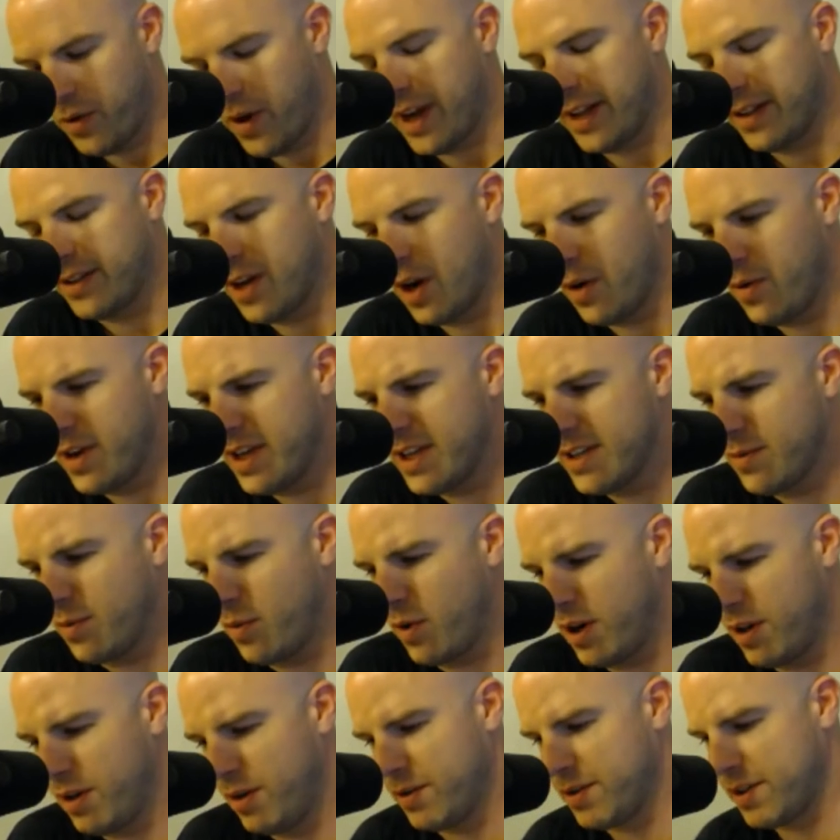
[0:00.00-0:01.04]
That's great.
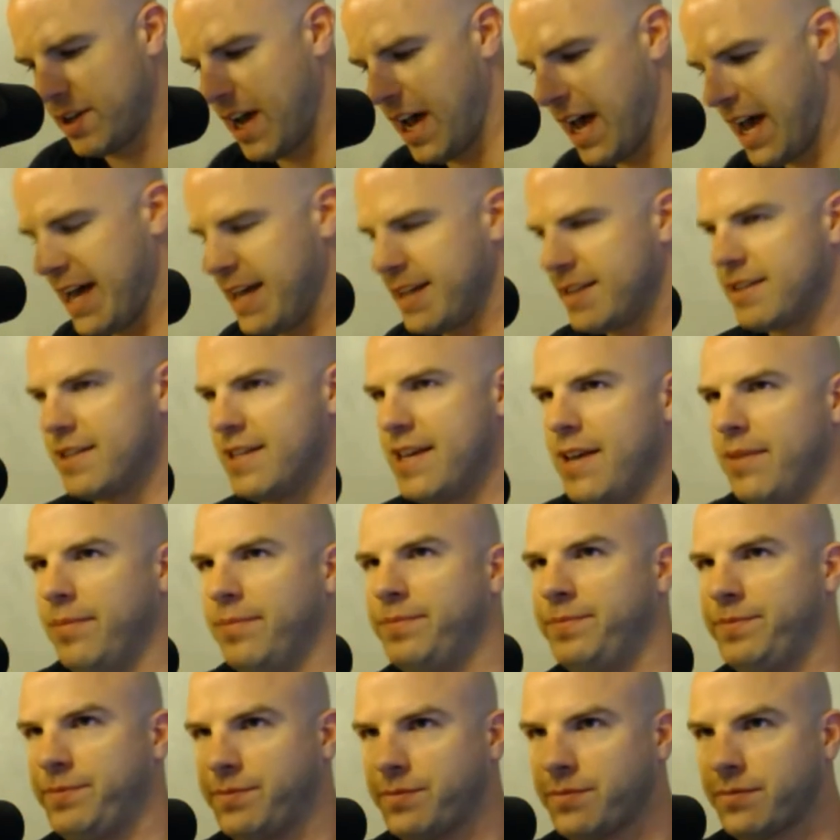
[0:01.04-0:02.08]
Tony's one of those guys
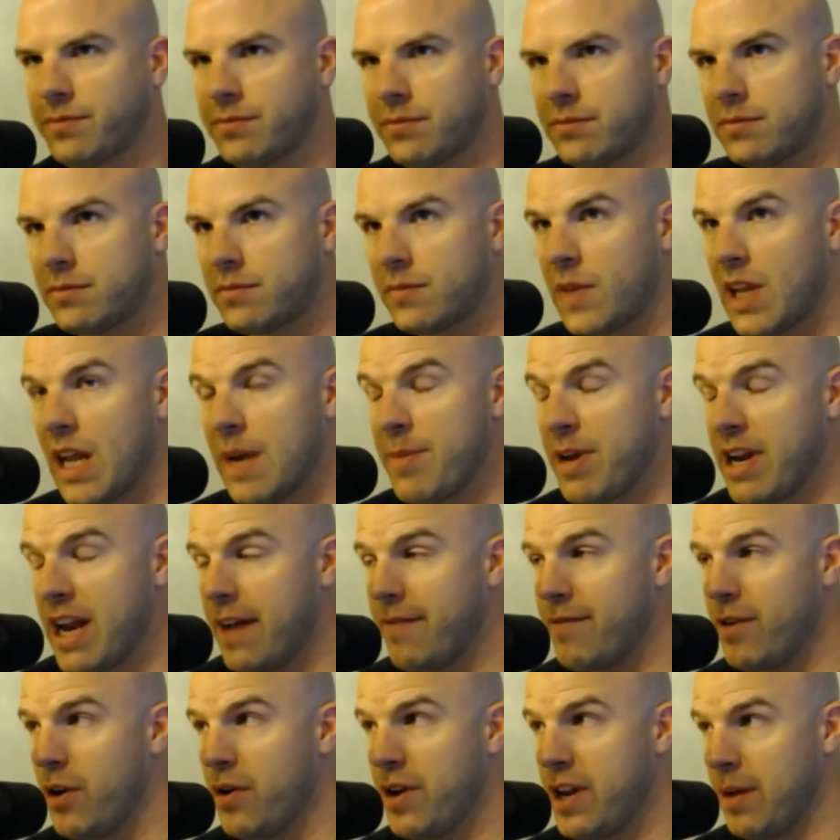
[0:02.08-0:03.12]
that, I mean,
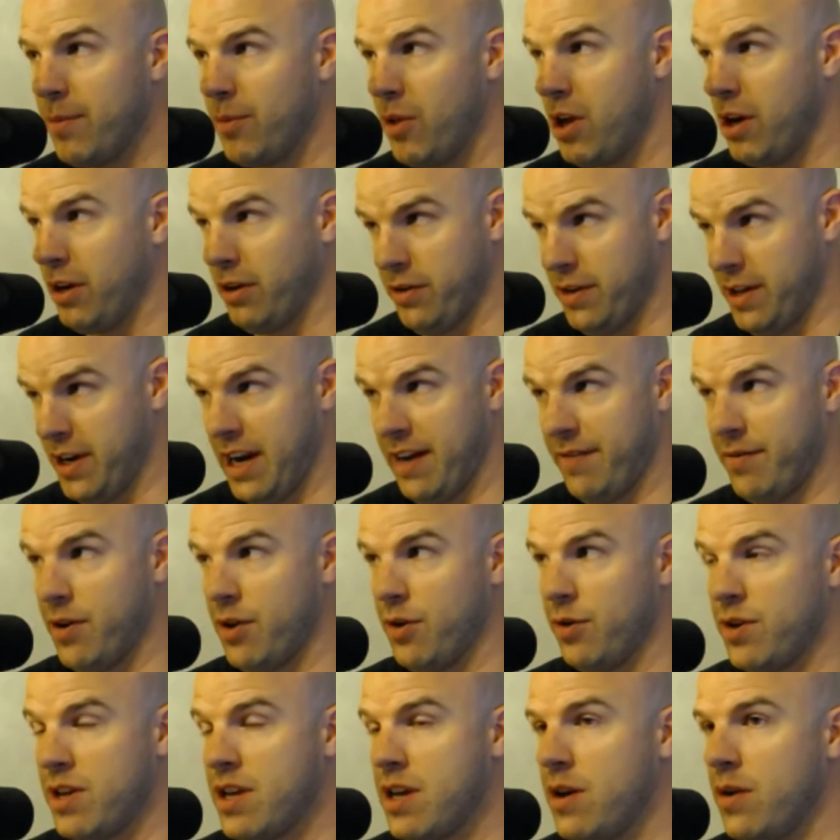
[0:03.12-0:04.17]
I've known him longer than I've
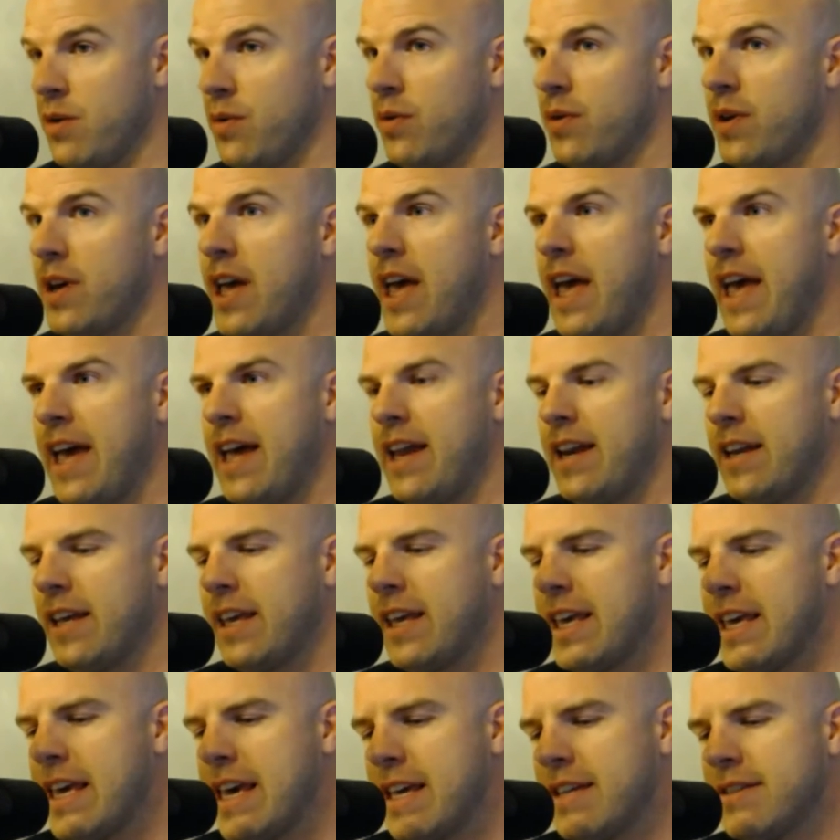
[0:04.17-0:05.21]
known you, and
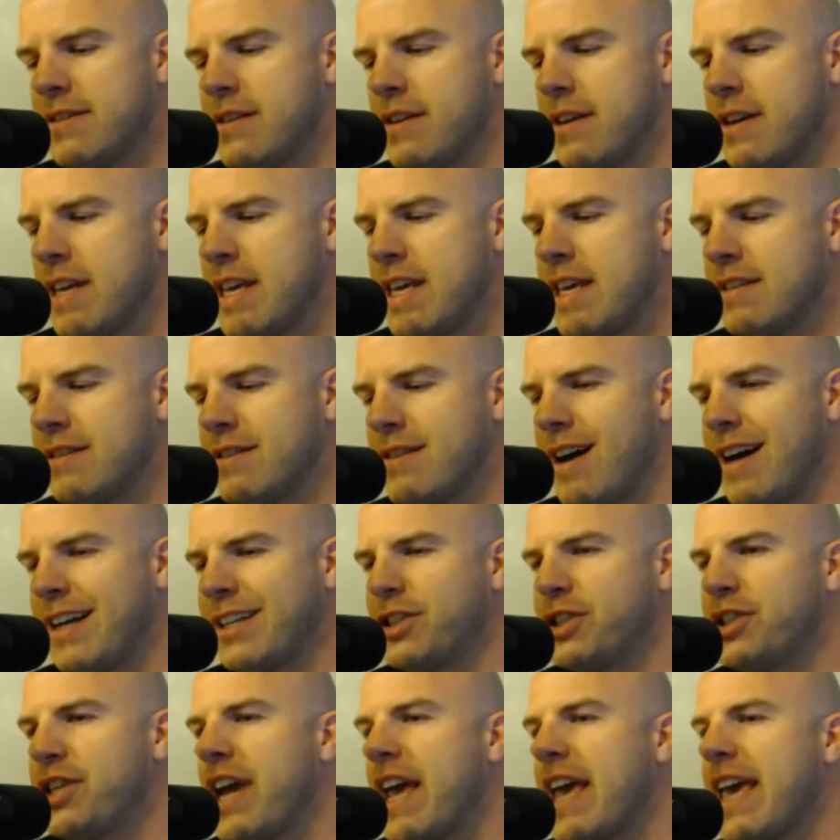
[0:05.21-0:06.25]
he has
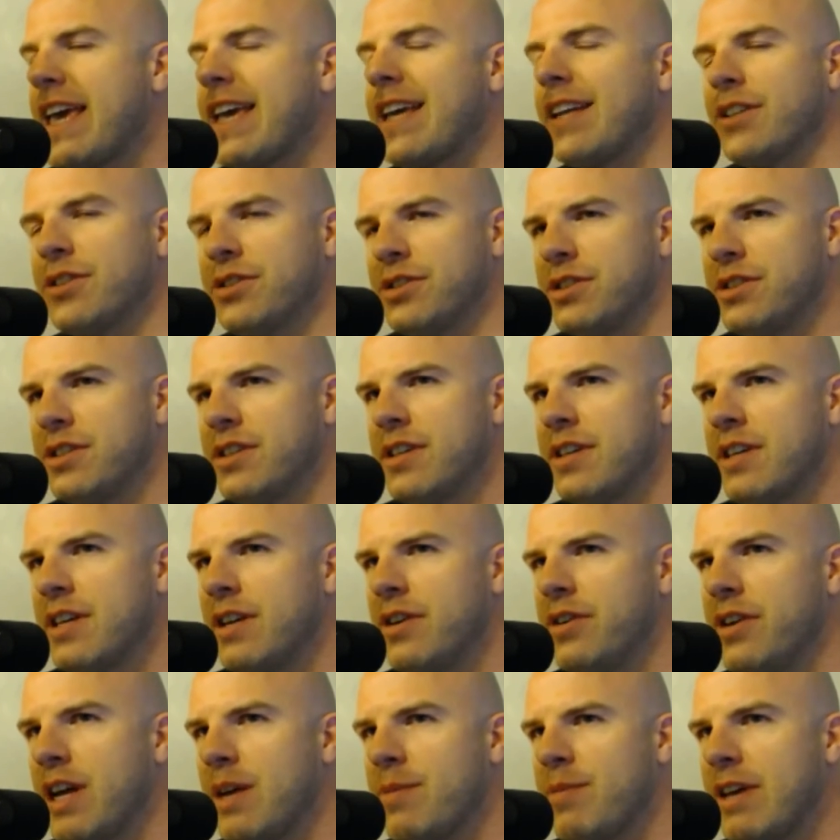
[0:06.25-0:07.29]
not changed.
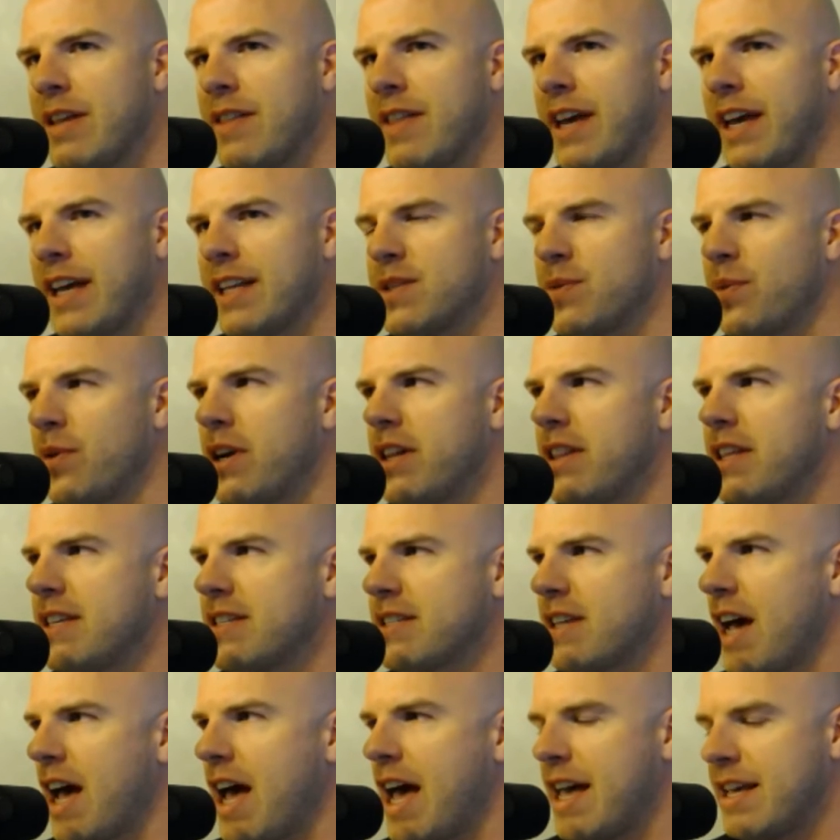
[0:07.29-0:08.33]
You know what I mean? Like, it's one of
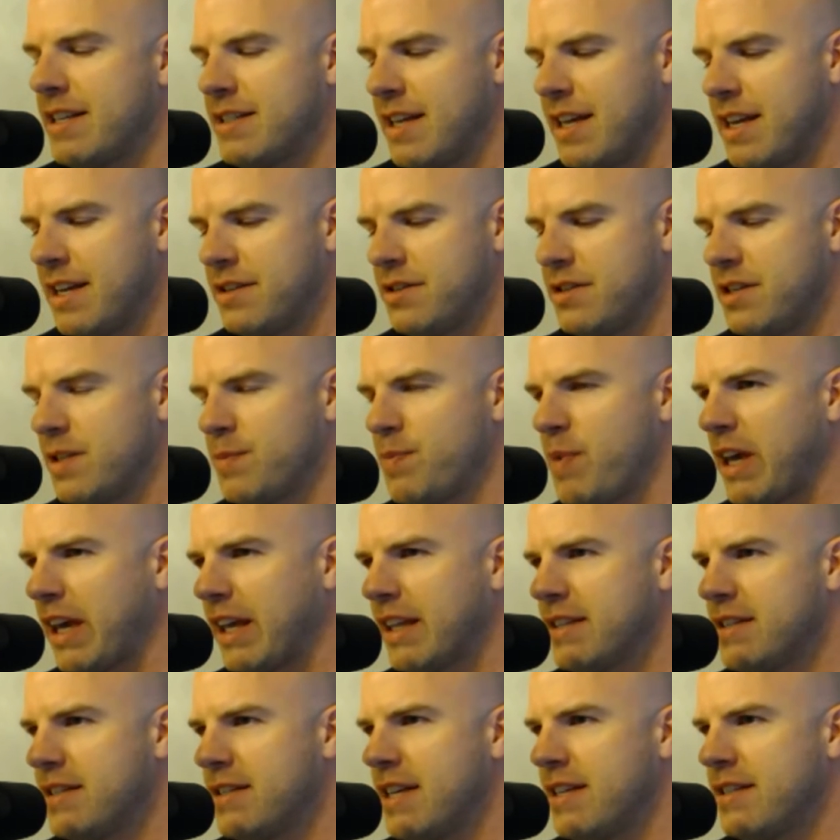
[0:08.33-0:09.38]
these guys that has just
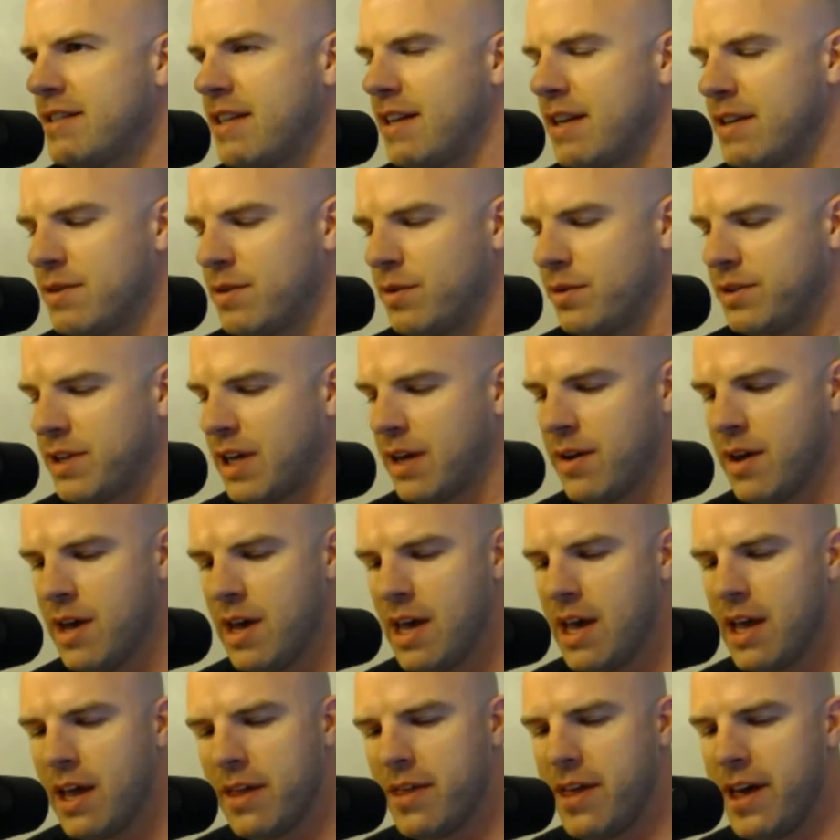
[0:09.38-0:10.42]
been consistent this whole time.
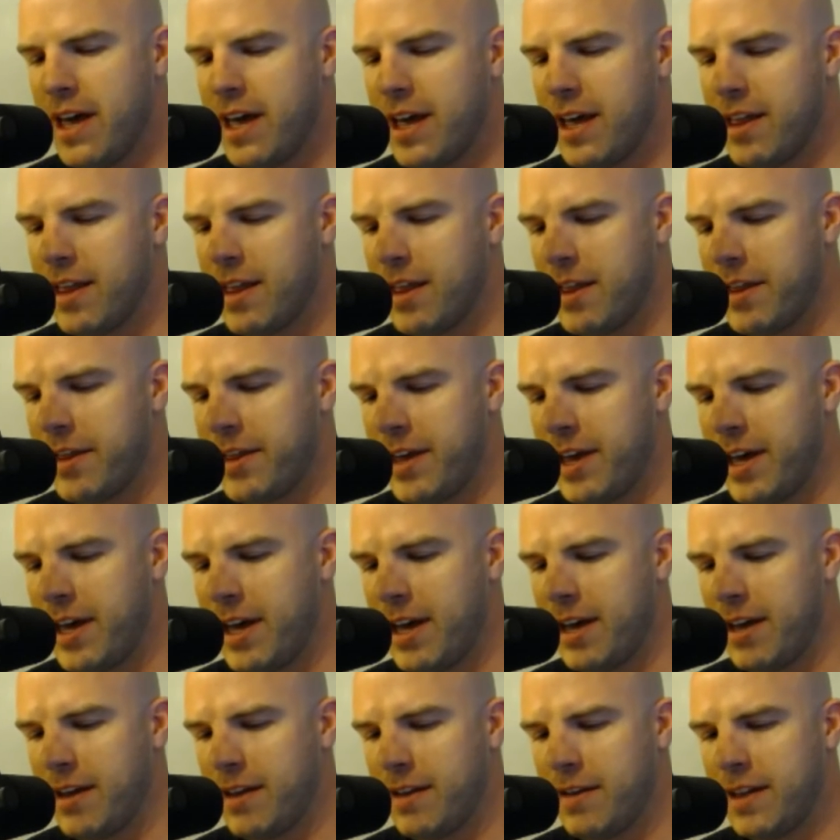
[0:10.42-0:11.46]

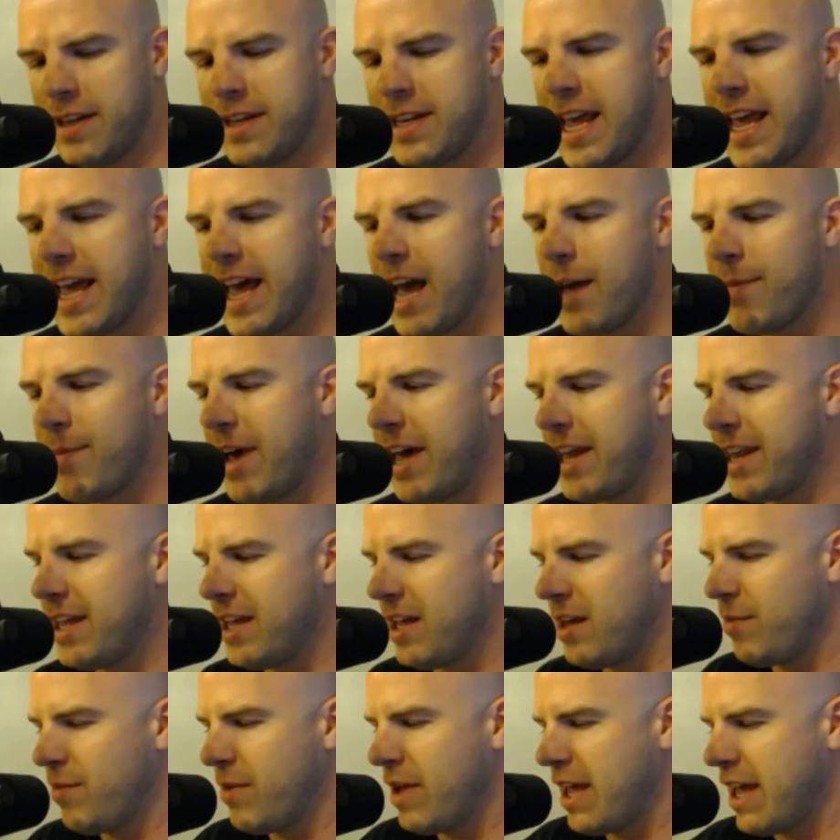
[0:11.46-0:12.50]
The day I met
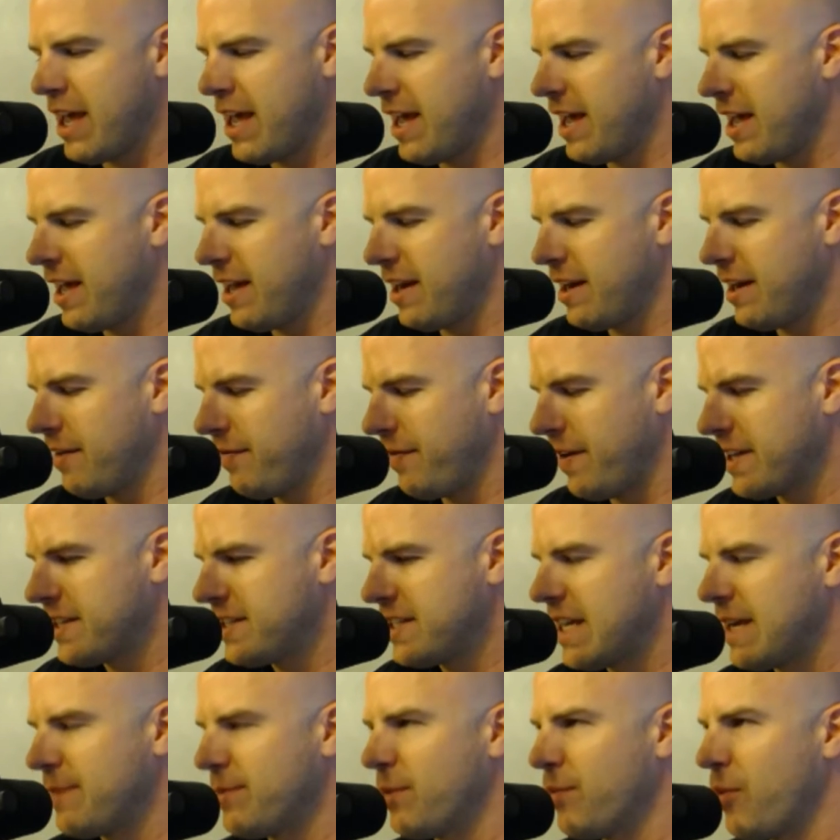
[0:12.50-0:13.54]
him, and if I
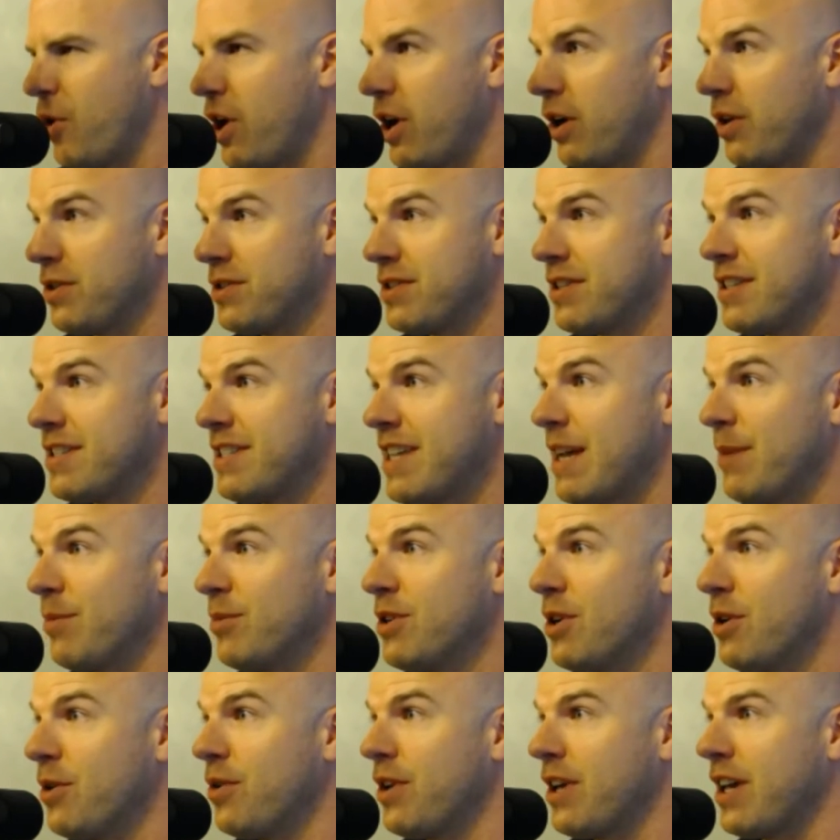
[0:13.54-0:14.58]
see him tomorrow, it's the same